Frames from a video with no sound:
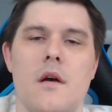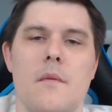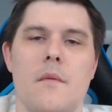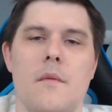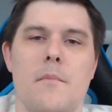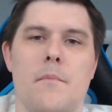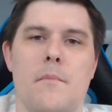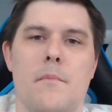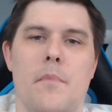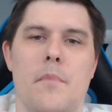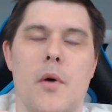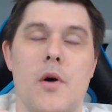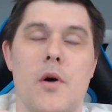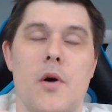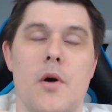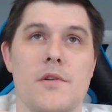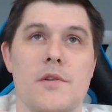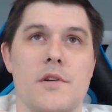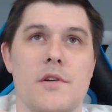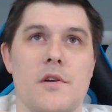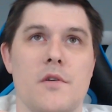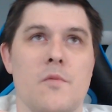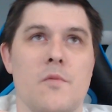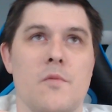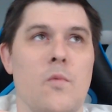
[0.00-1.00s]

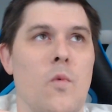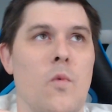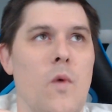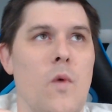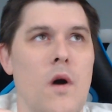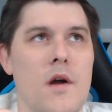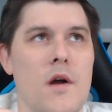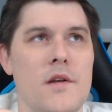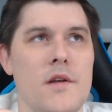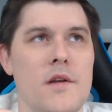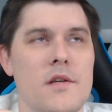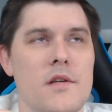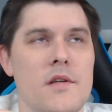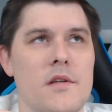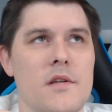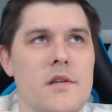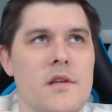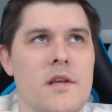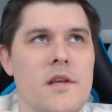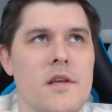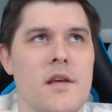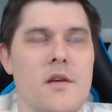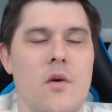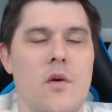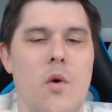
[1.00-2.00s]
Balder 1
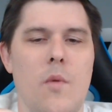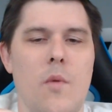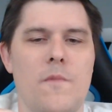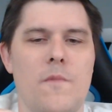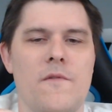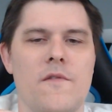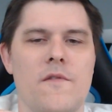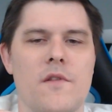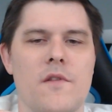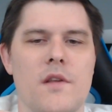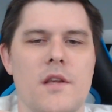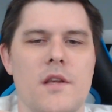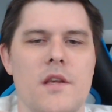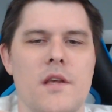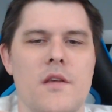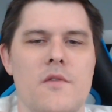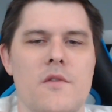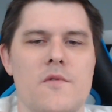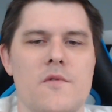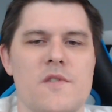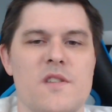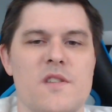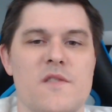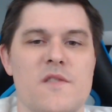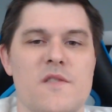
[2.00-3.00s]
can hopefully
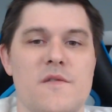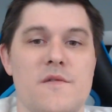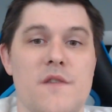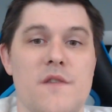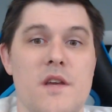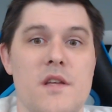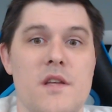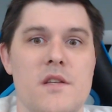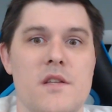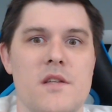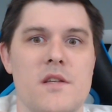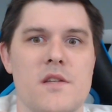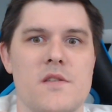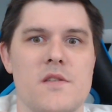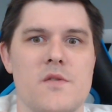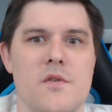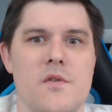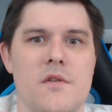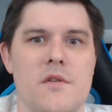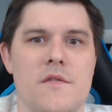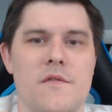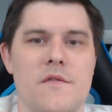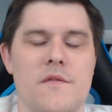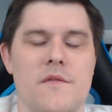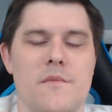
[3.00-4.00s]
use his feet to sort
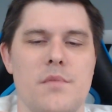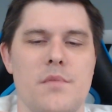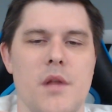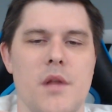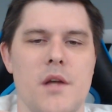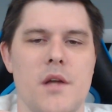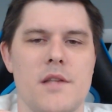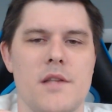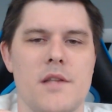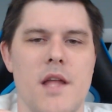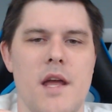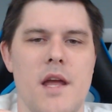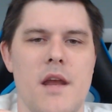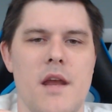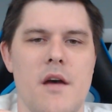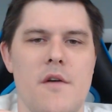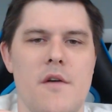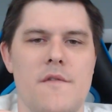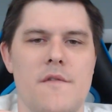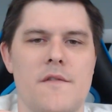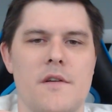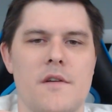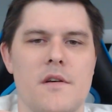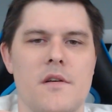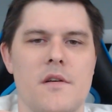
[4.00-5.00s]
of blunt that
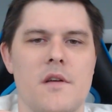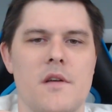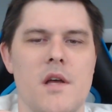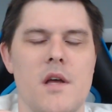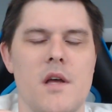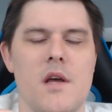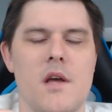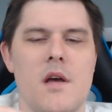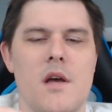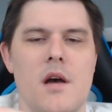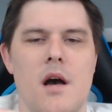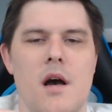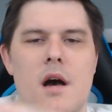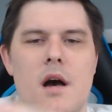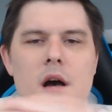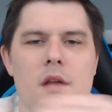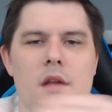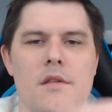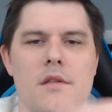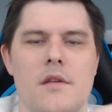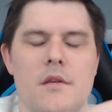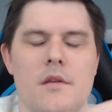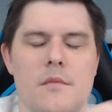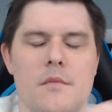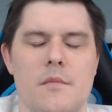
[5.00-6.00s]
alpha on
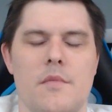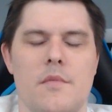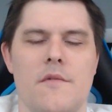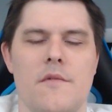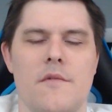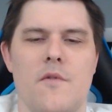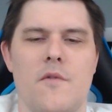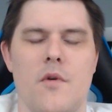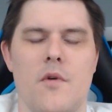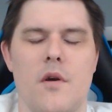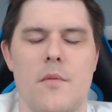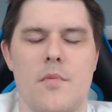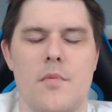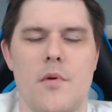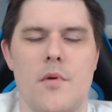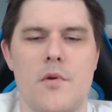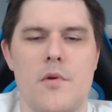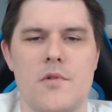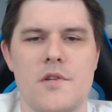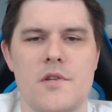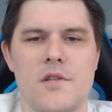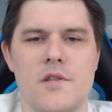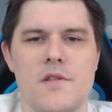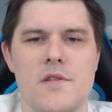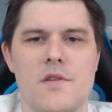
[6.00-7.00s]
the before it
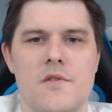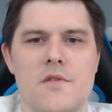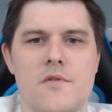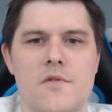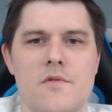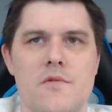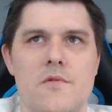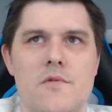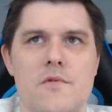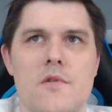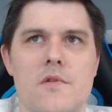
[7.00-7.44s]
approaches you.